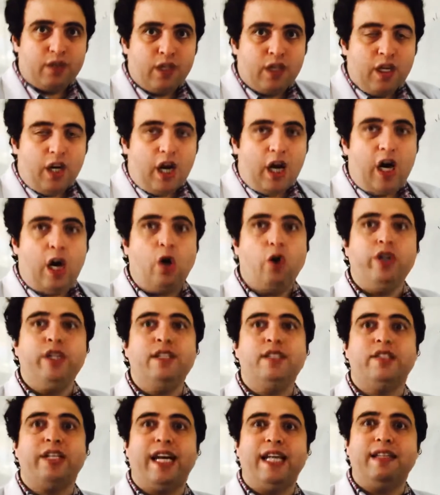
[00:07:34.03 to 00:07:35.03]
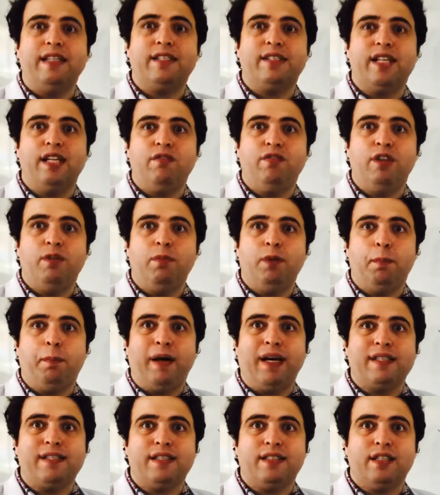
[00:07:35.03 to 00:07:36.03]
How inside the cell will be
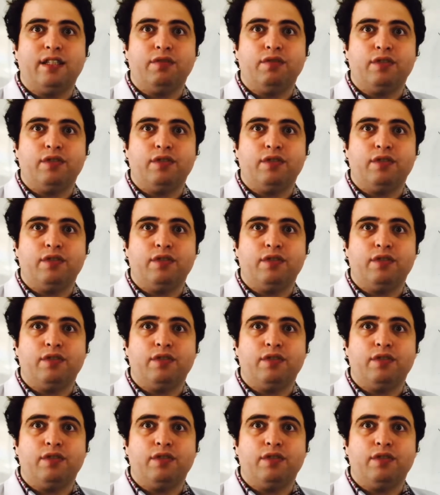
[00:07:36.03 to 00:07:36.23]
positive?